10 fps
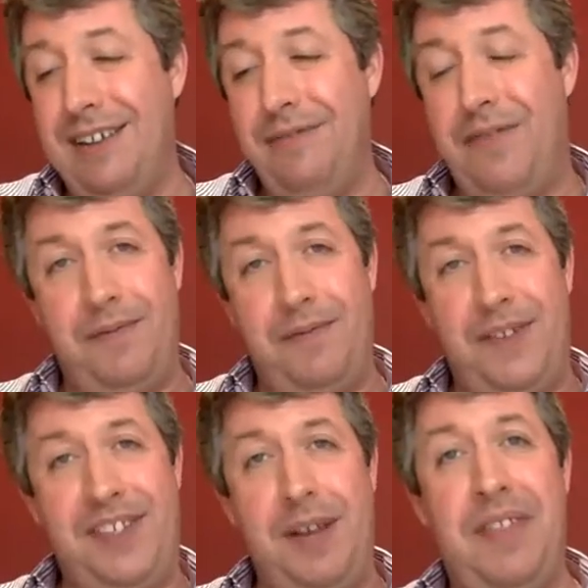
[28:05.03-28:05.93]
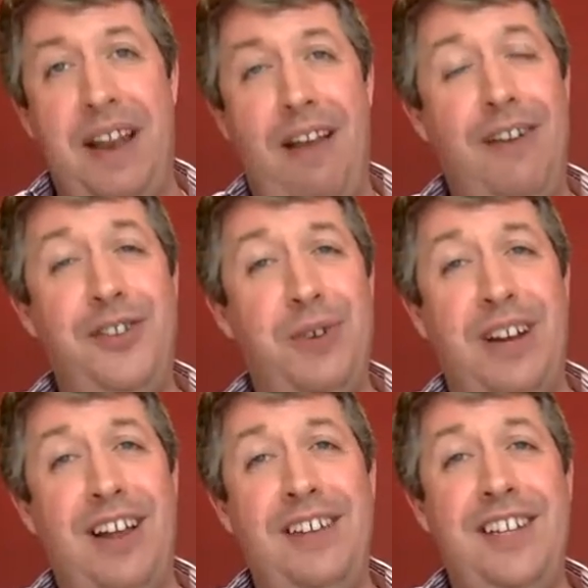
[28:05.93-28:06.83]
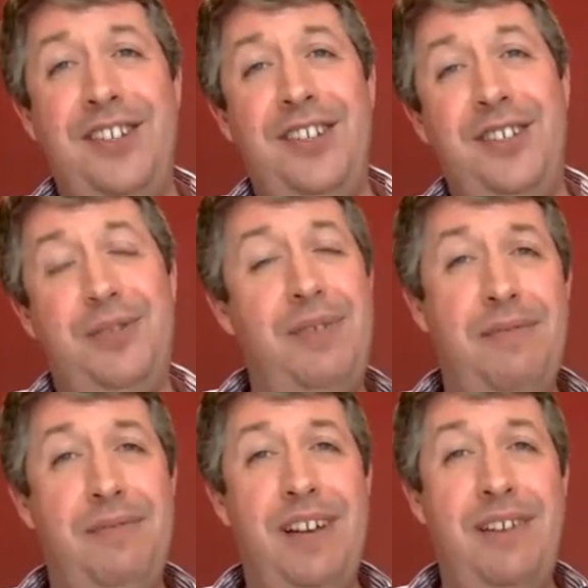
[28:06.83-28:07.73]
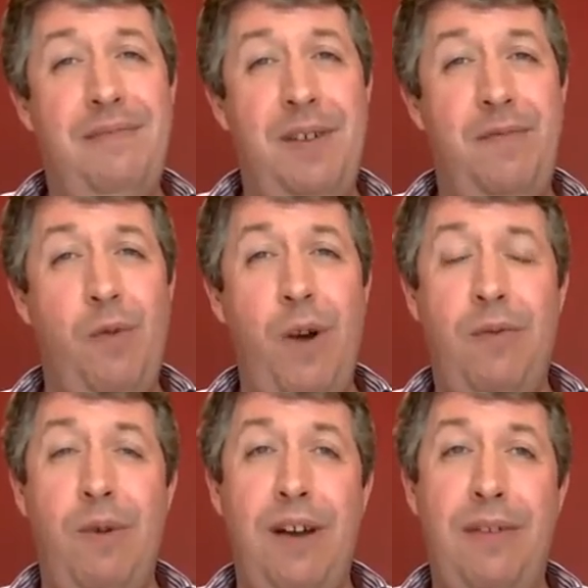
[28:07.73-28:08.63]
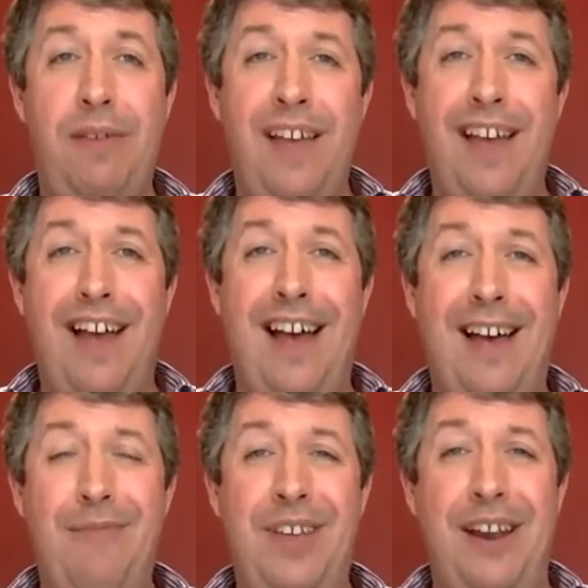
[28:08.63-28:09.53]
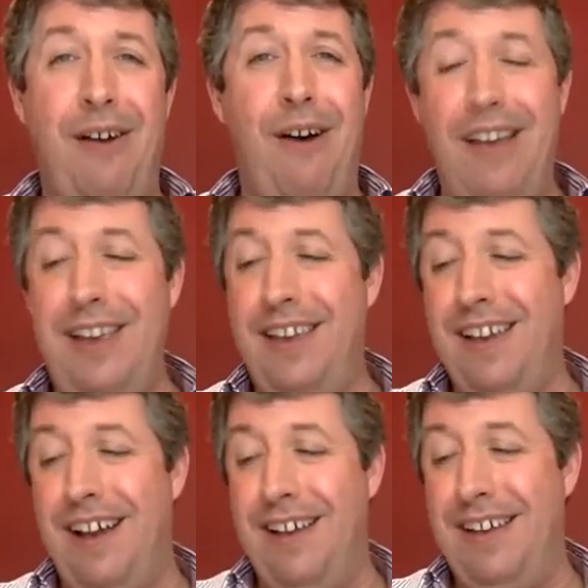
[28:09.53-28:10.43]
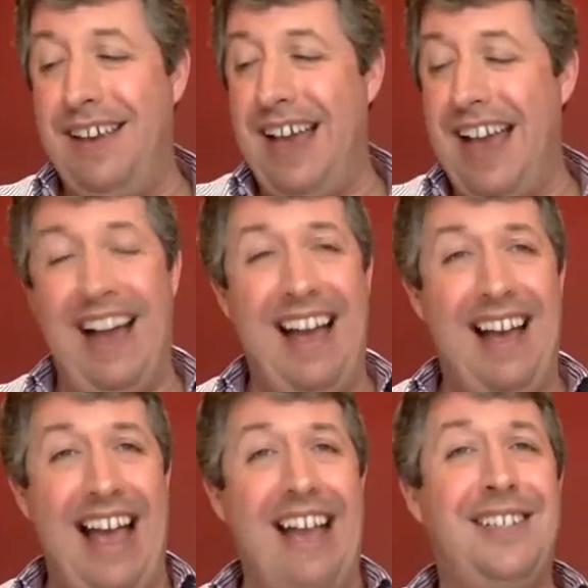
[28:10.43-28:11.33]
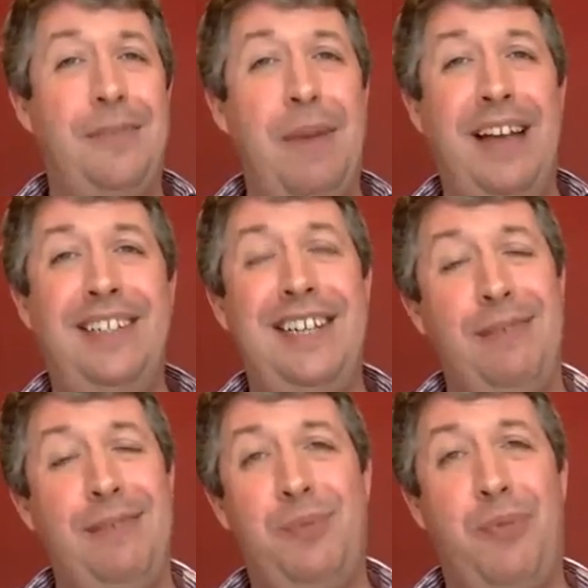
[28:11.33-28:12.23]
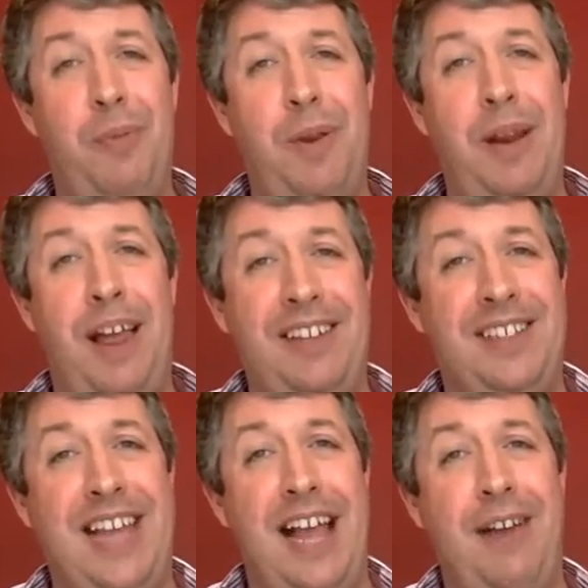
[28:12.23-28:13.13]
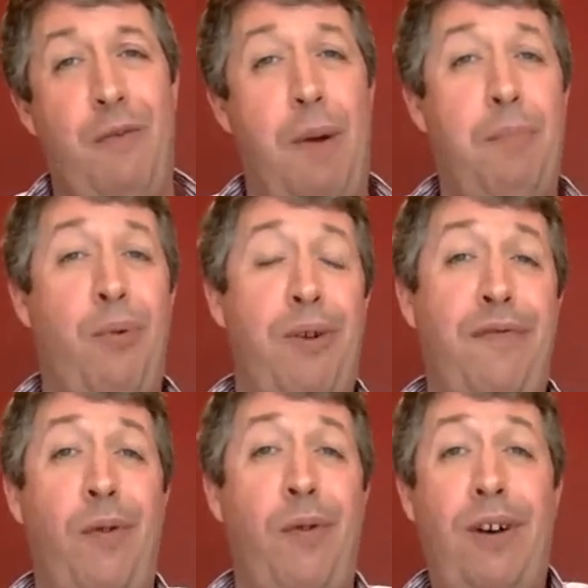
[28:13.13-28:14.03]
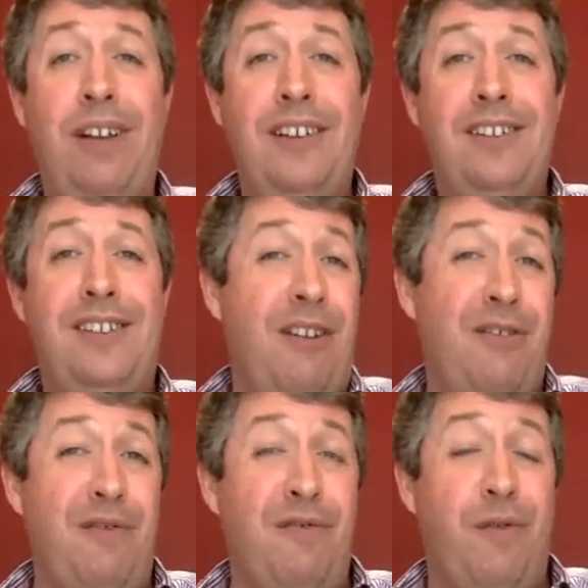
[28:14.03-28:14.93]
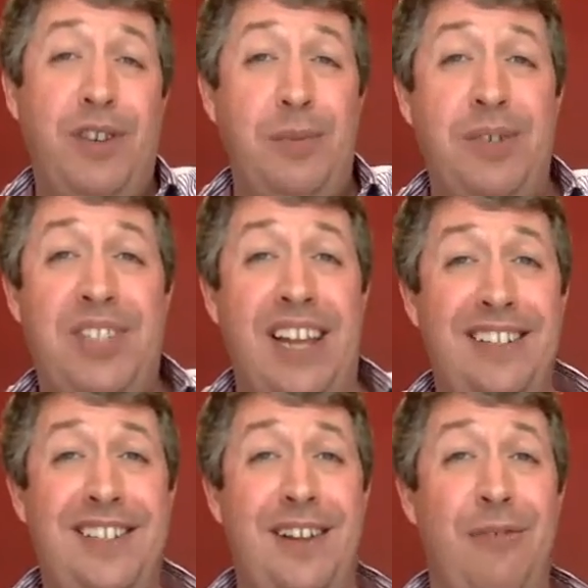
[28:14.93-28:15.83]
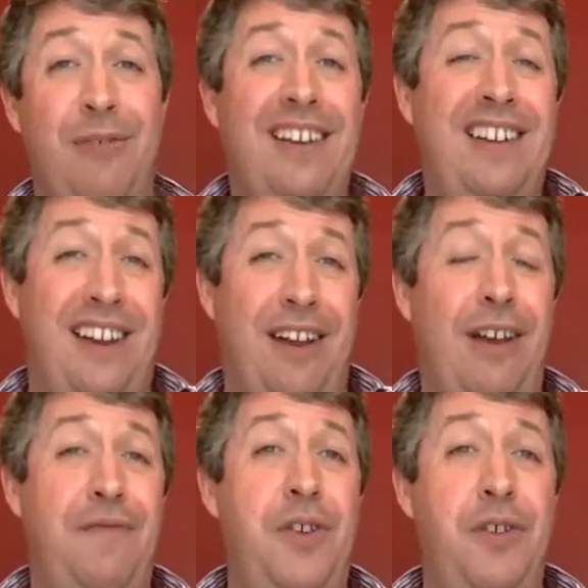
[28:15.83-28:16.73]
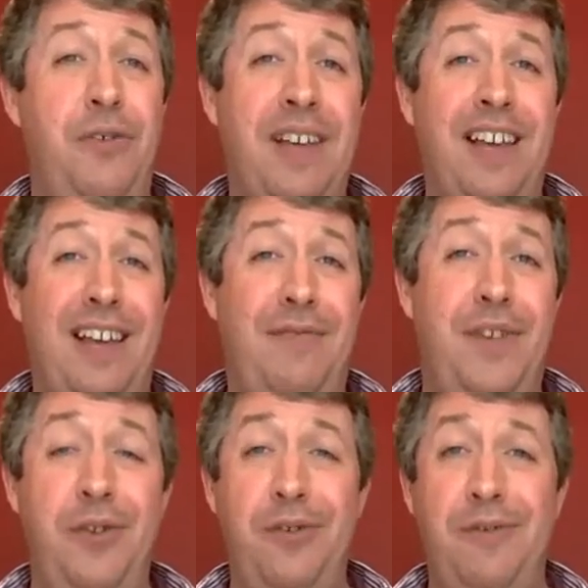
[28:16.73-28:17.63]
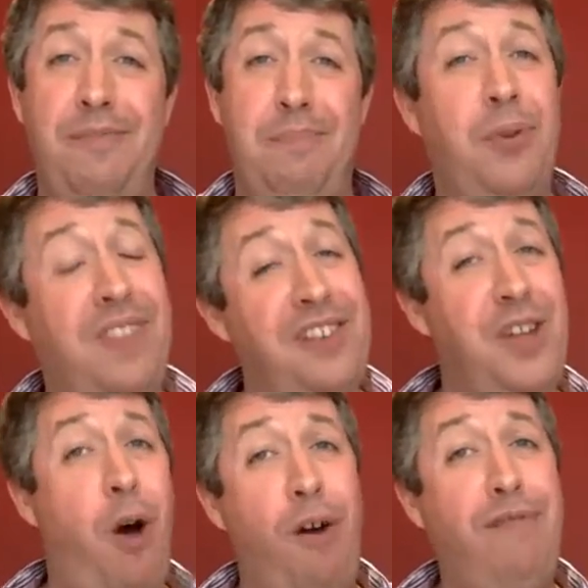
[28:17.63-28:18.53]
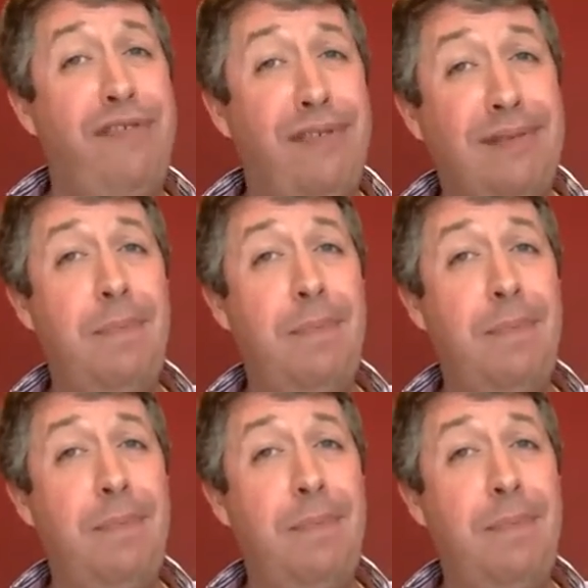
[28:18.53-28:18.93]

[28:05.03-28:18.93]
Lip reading: for some of the large organizations we've worked with, I estimated it was probably like a scale of 1.4, so 140%. So if you put this off,